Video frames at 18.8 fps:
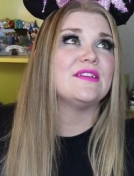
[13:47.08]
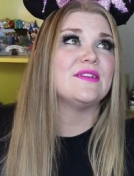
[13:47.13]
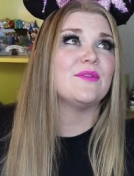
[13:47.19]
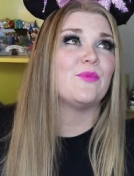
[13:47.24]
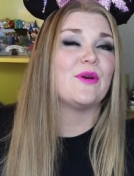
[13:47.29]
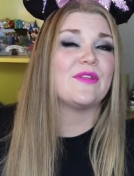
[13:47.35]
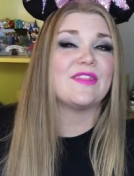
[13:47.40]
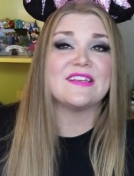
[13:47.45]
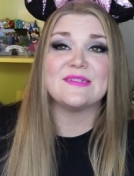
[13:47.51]

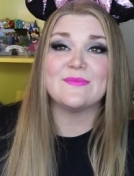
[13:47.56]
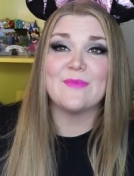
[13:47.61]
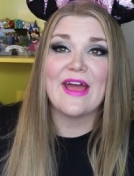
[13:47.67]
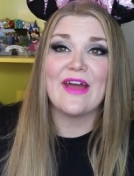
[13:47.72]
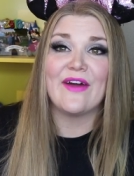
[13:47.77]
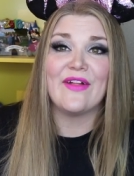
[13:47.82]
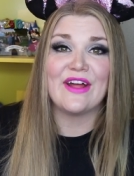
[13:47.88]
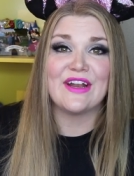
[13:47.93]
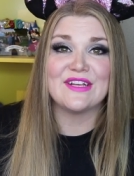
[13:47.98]
With a
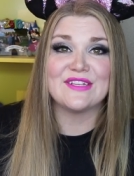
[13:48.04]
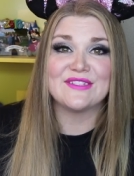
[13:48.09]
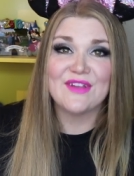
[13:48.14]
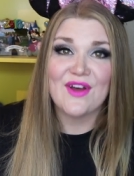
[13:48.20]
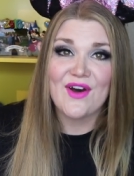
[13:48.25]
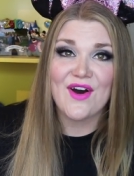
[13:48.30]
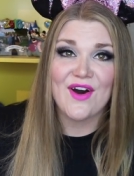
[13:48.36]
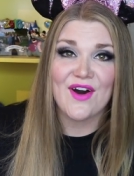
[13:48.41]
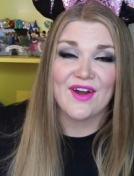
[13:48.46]
Smile and a
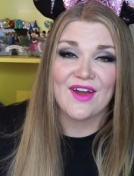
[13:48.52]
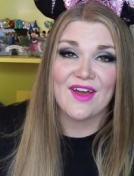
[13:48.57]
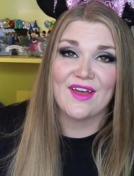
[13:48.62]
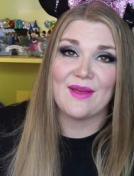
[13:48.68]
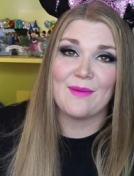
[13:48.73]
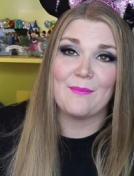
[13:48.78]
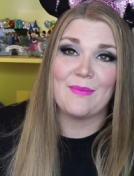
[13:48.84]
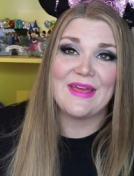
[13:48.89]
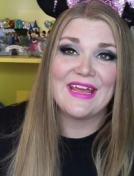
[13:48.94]
Song
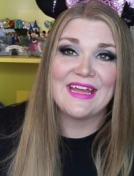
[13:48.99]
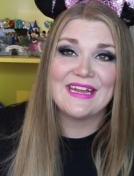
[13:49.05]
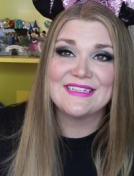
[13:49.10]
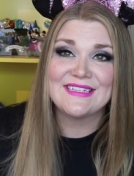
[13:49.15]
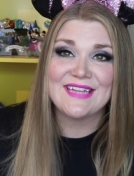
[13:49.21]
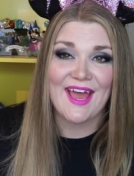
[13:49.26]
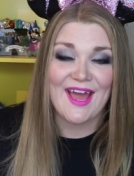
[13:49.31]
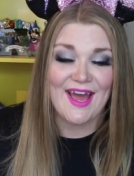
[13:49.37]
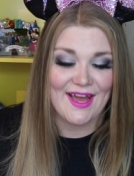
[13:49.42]

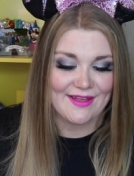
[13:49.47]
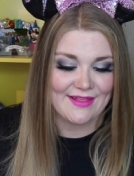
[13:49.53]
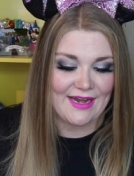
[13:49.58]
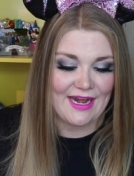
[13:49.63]
pin tag